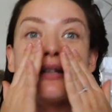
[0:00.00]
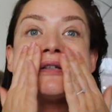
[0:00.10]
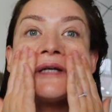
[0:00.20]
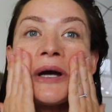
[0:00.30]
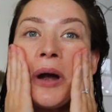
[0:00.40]

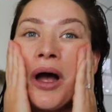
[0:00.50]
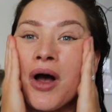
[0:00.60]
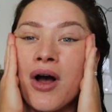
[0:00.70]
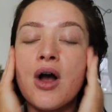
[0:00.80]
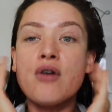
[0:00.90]
So,
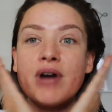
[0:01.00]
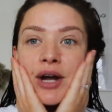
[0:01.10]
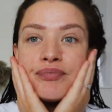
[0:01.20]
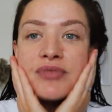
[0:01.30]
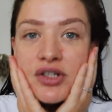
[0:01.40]

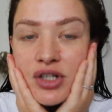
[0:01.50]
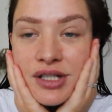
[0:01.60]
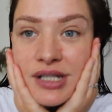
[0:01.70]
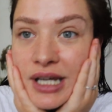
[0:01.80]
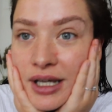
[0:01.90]
right, as you can
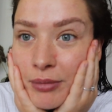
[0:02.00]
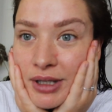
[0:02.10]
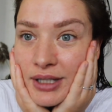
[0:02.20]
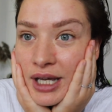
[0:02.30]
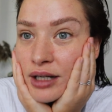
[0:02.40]
see, my
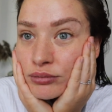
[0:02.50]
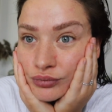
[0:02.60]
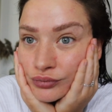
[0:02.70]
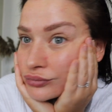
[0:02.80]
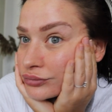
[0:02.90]
skin
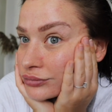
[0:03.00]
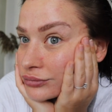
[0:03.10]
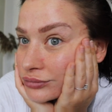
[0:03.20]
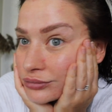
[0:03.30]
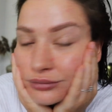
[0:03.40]

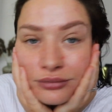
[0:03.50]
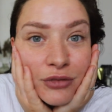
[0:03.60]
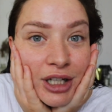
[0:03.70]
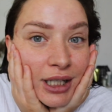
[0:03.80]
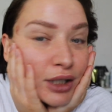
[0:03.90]

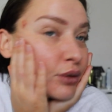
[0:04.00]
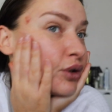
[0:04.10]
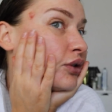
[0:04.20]
right now,